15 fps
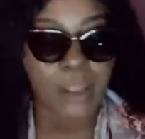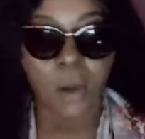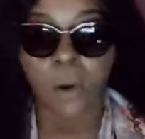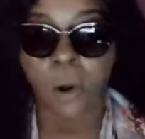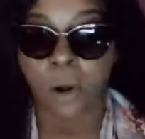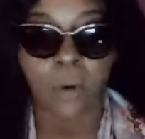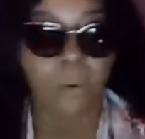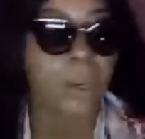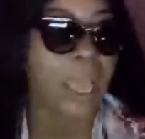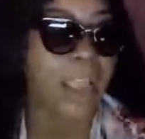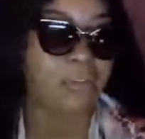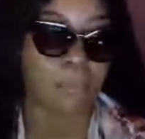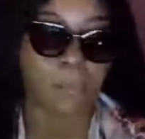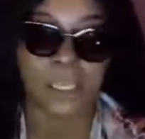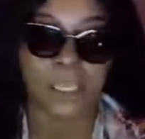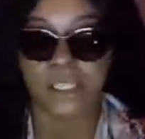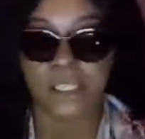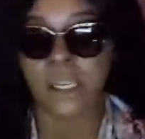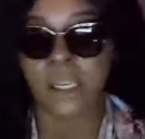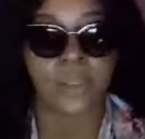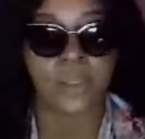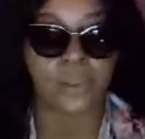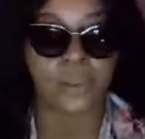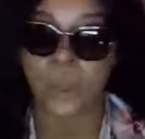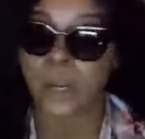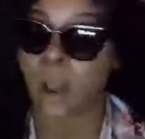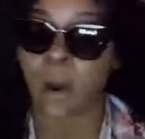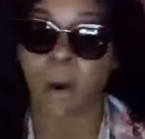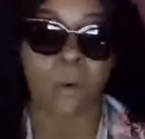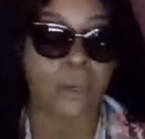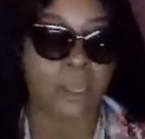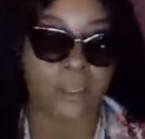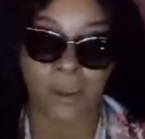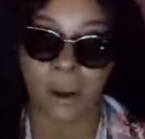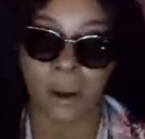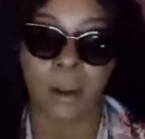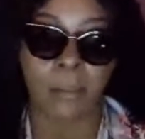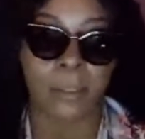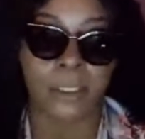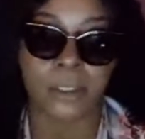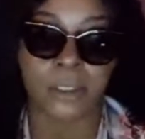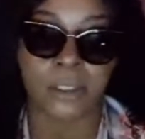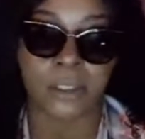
your whole life, bitch, and then throw it all in the garbage.